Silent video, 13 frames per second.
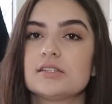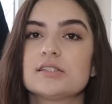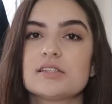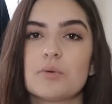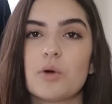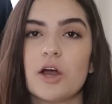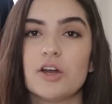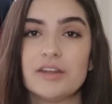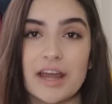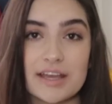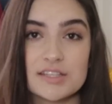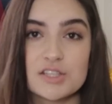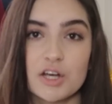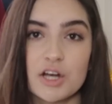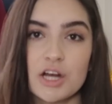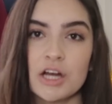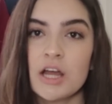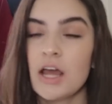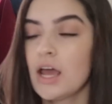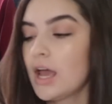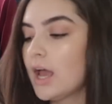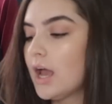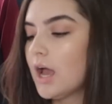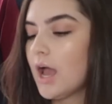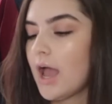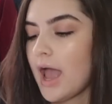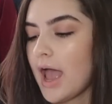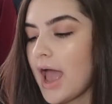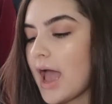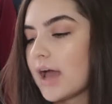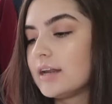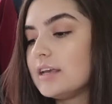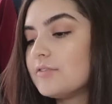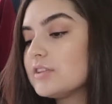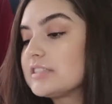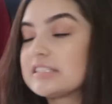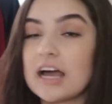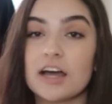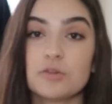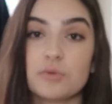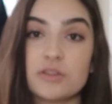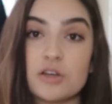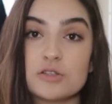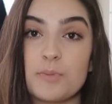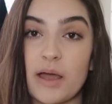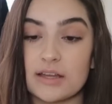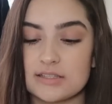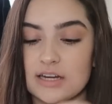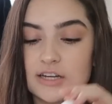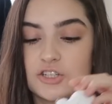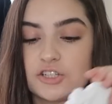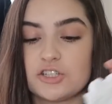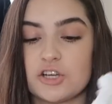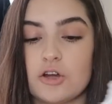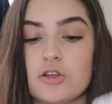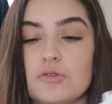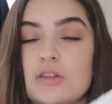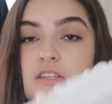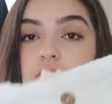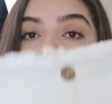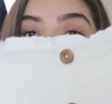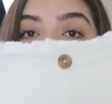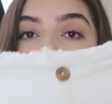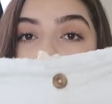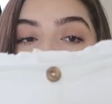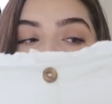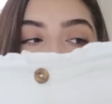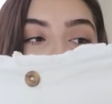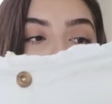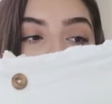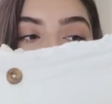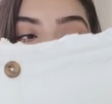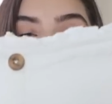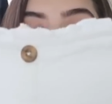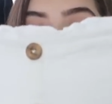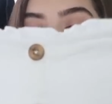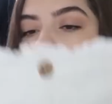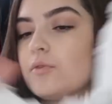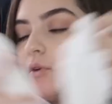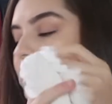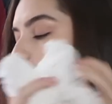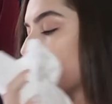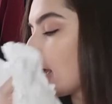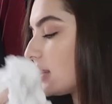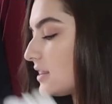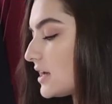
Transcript: to somewhere nicer. And even styled with those pants that I just showed you, this looks really, really cute. So I really like